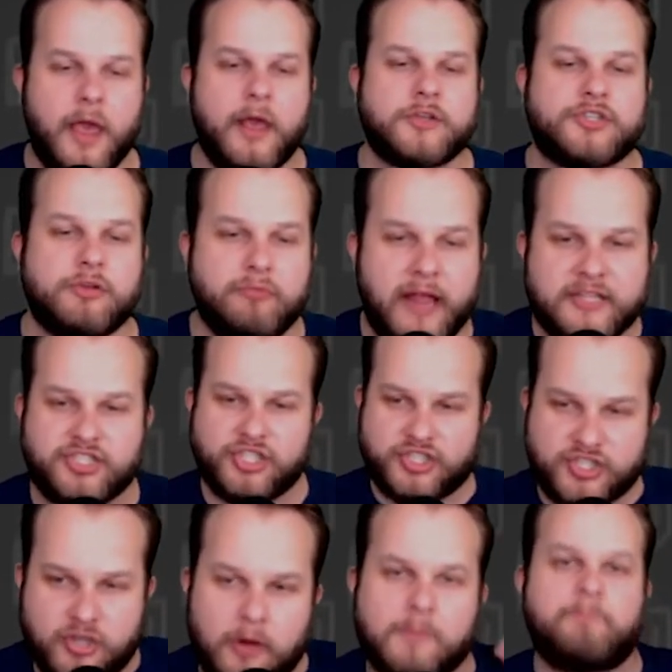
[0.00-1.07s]
So let's just
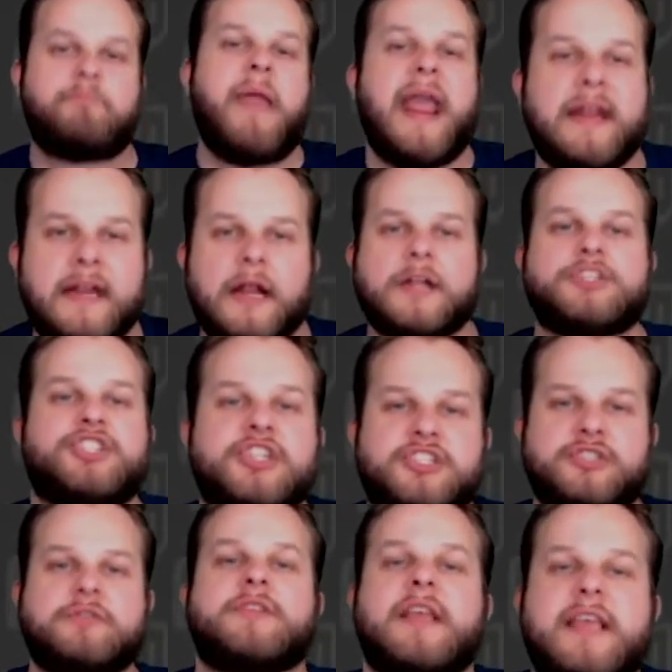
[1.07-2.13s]
start baiting on shit
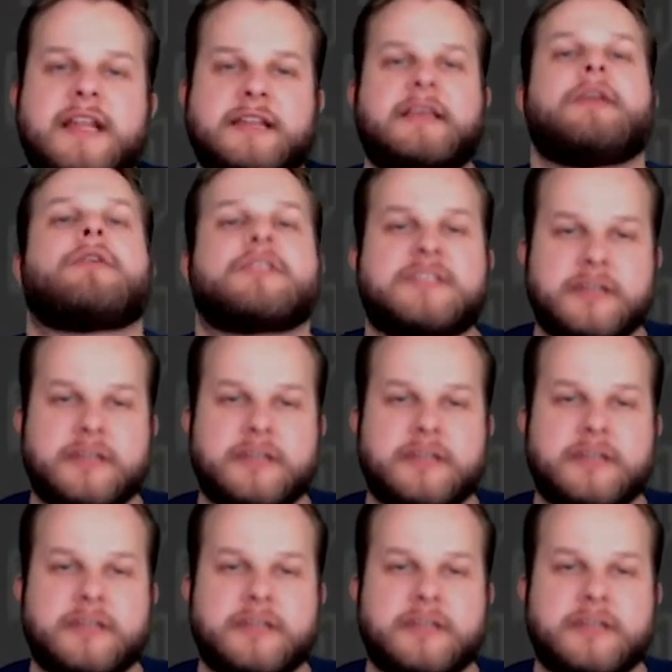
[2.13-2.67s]
so that they can hear us.